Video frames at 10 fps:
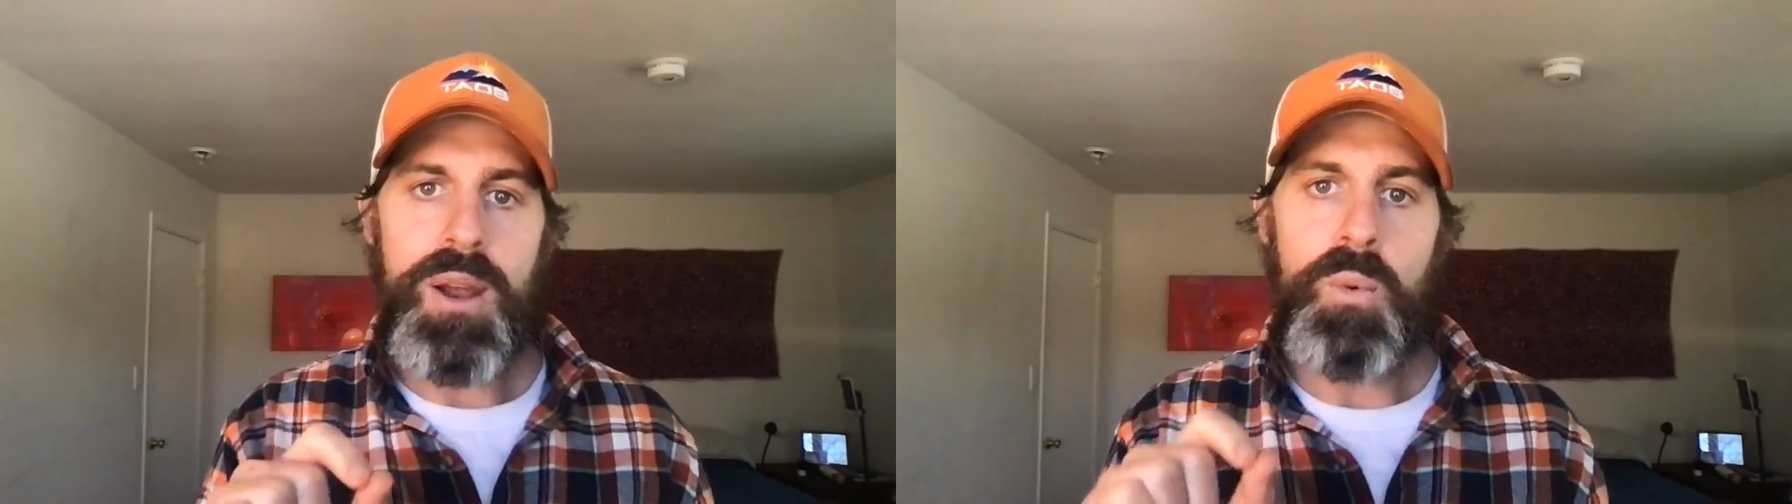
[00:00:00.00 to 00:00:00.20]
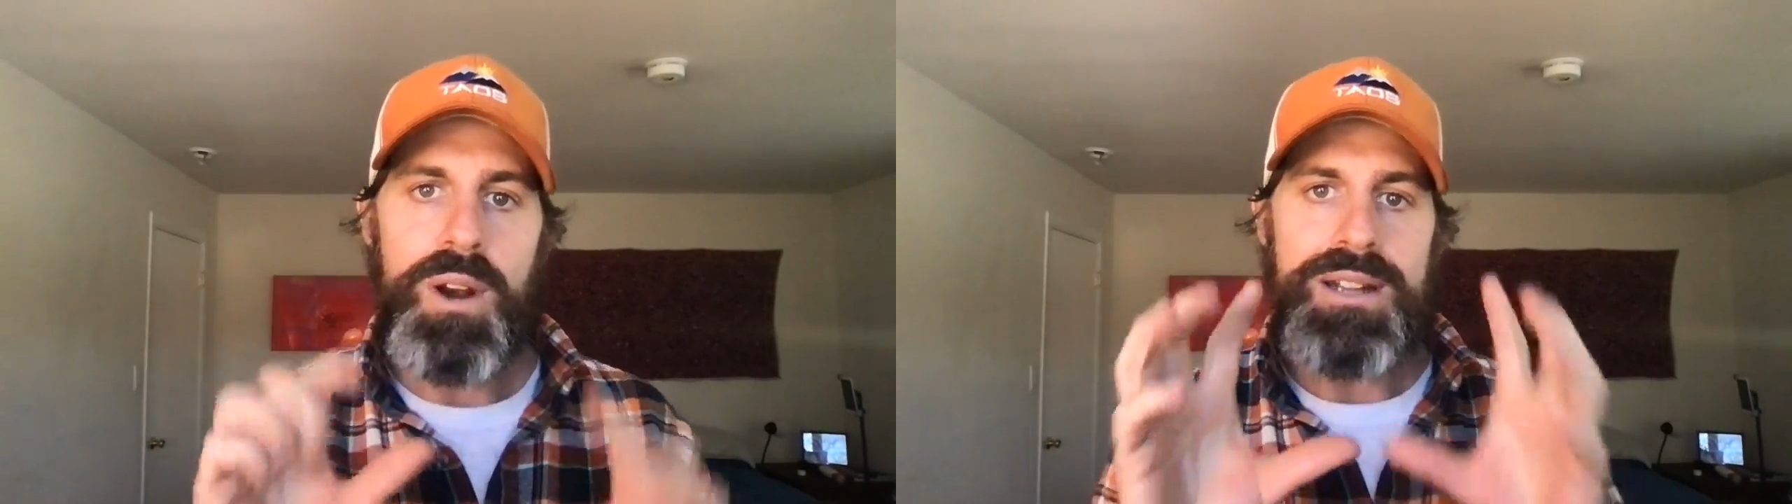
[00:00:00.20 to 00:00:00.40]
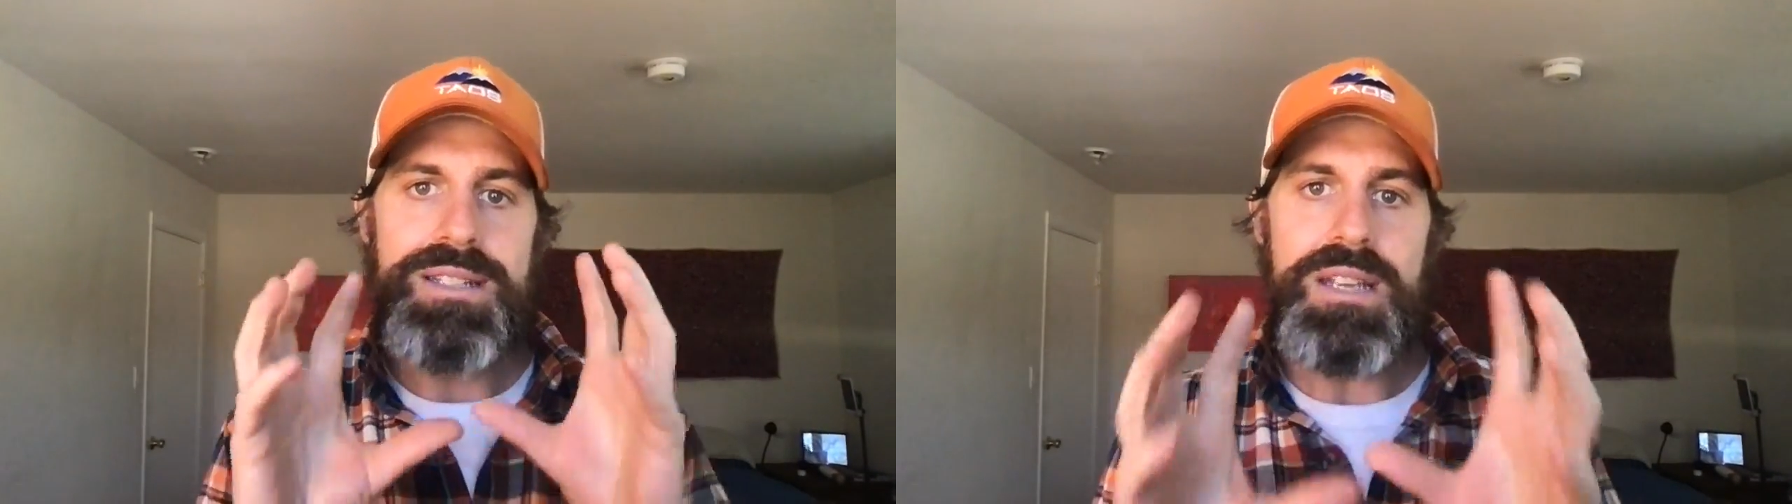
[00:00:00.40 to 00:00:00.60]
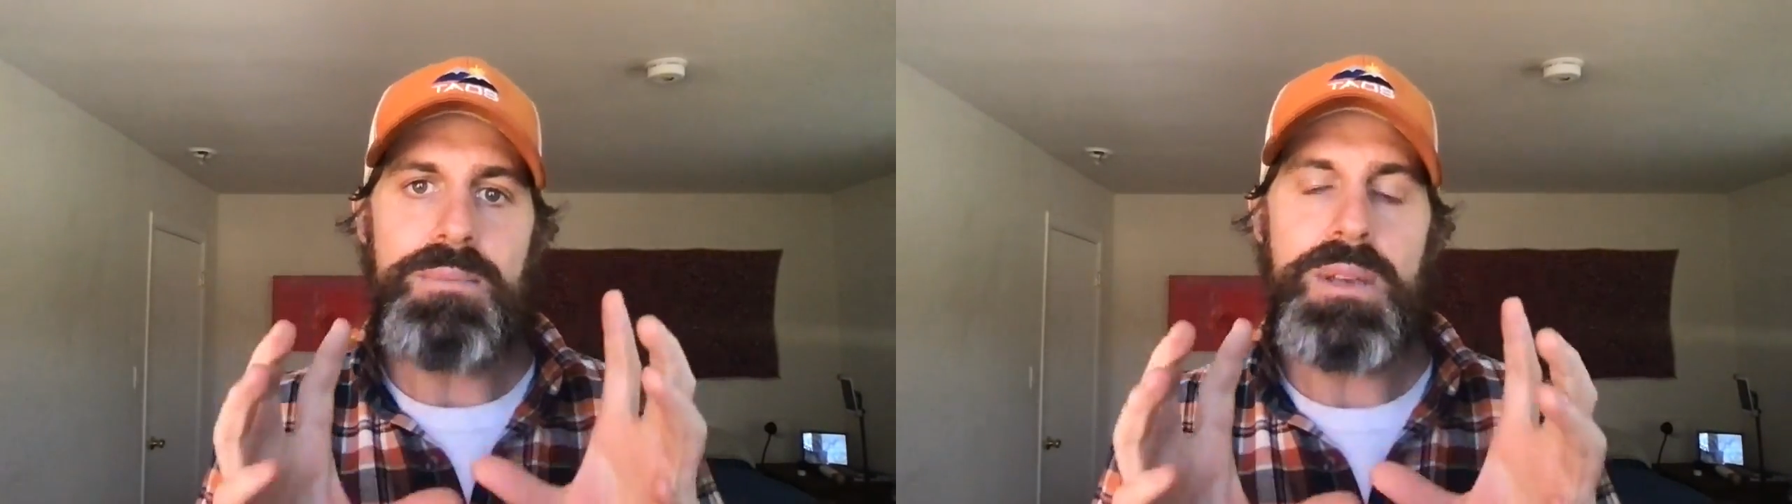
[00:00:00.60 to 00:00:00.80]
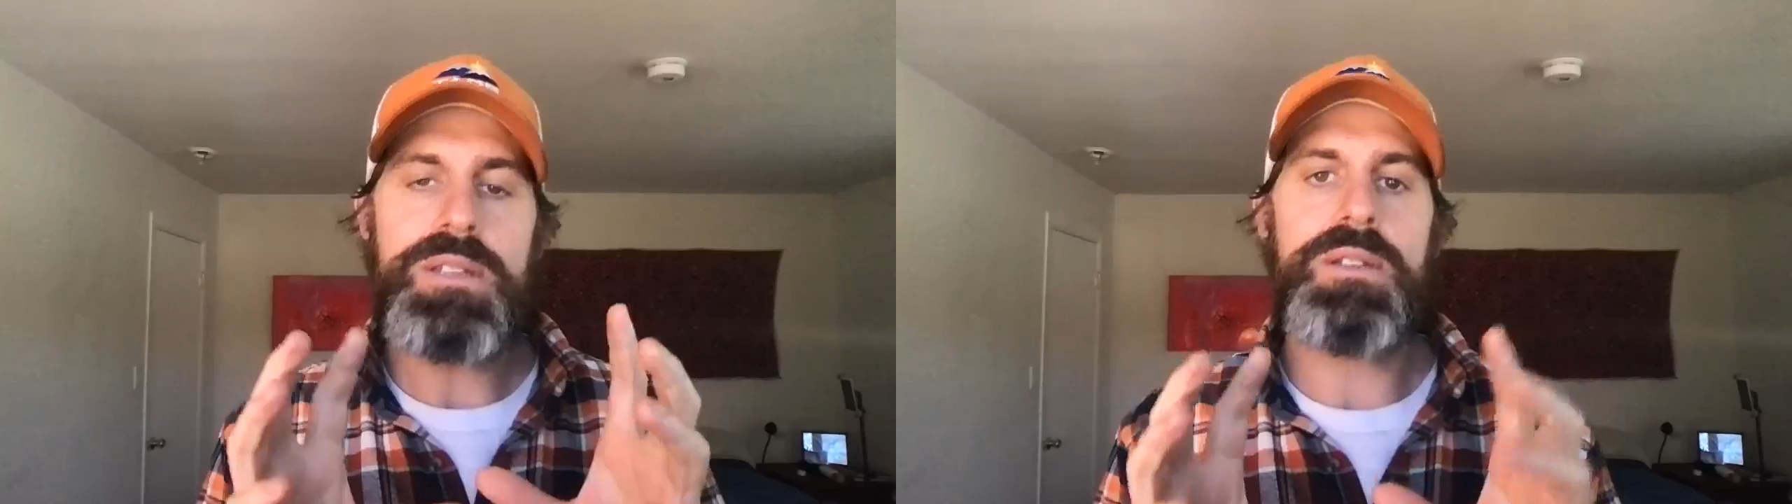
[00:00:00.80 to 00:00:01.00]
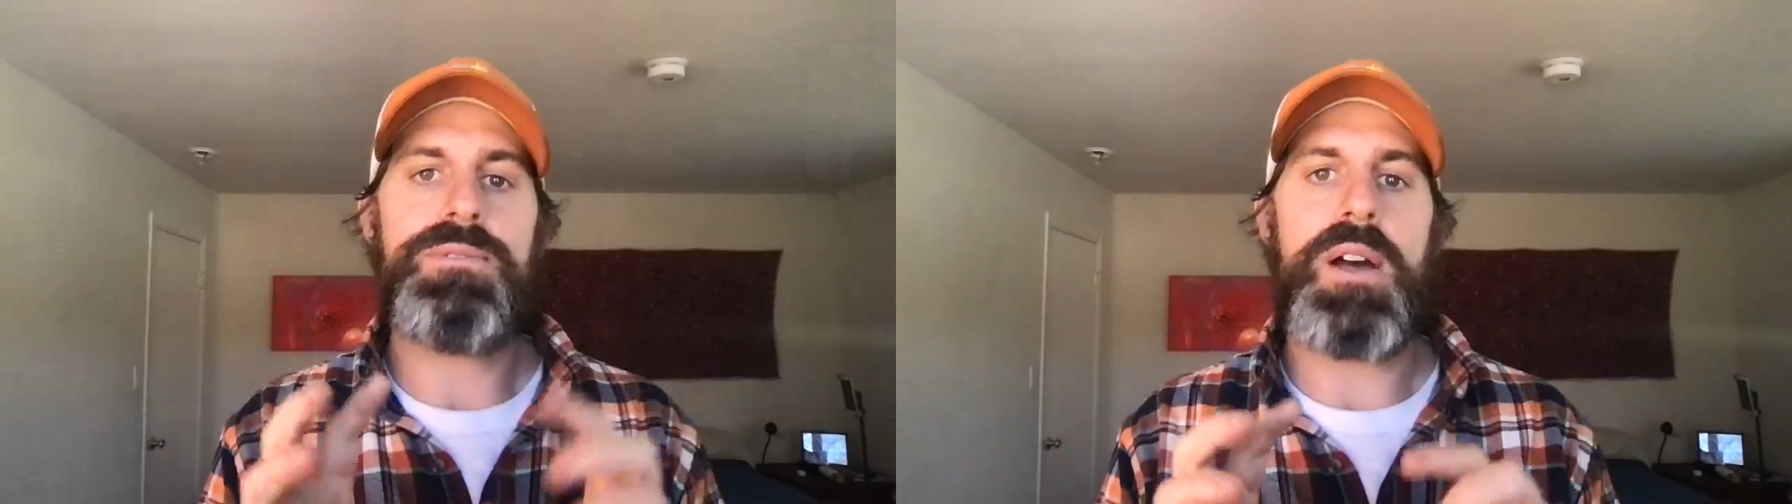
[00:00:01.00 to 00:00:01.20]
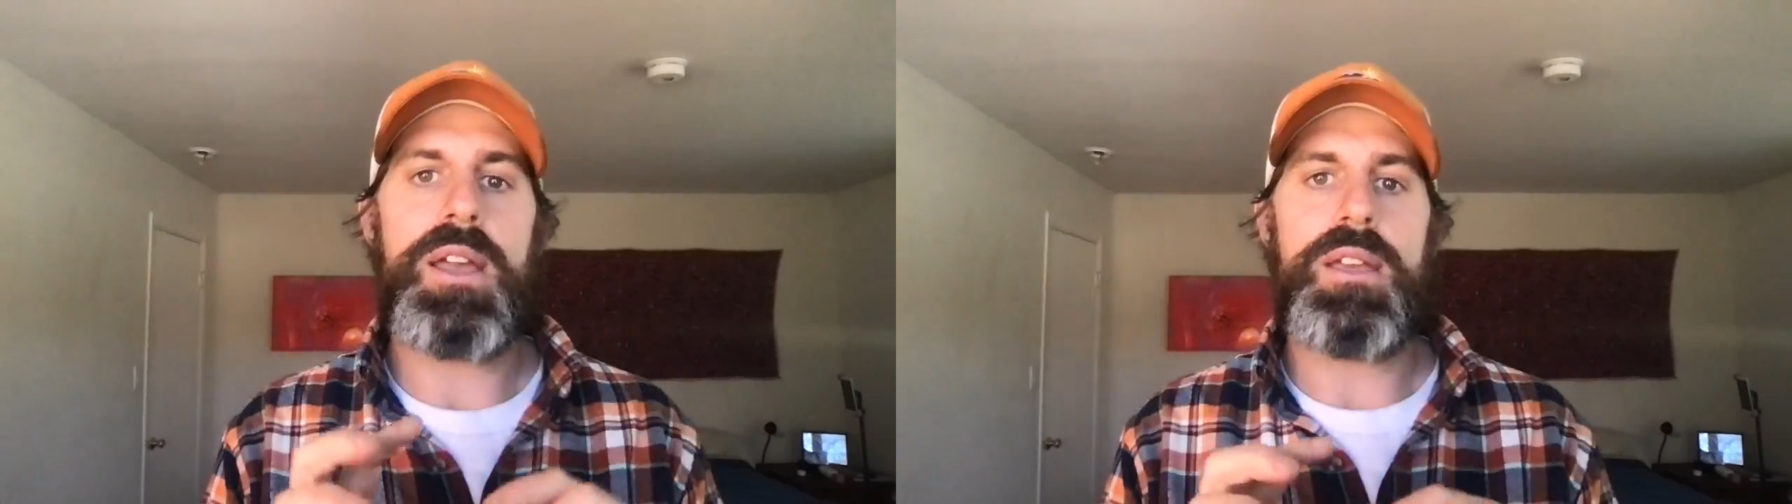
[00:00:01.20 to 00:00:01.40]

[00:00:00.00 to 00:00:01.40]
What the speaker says: I want to demystify